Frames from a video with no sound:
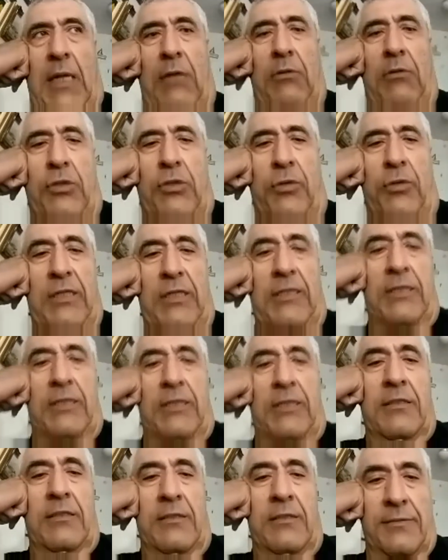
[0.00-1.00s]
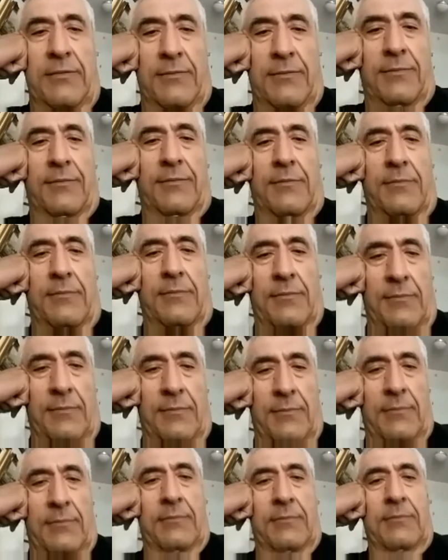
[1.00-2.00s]
I went to work. Hmm.
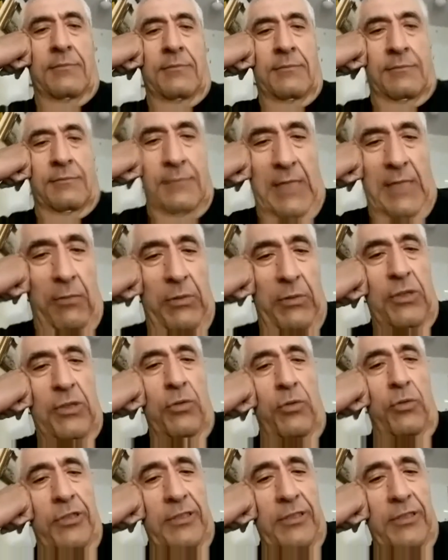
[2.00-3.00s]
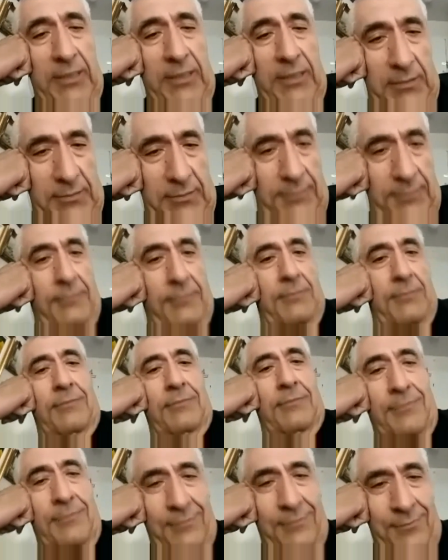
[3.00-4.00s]
I went to work,
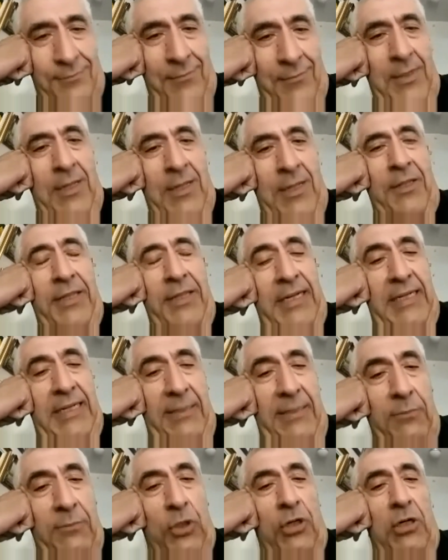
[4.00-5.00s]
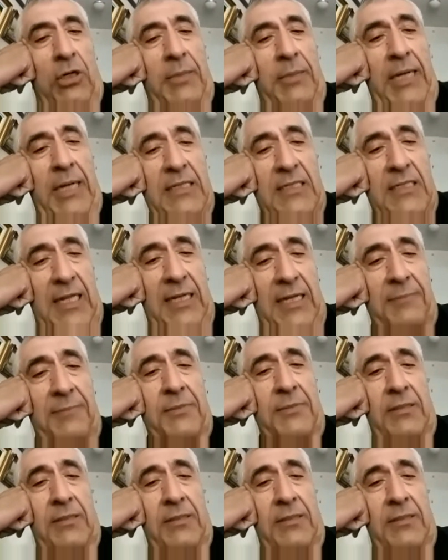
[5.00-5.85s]
and so, I came home and I slept.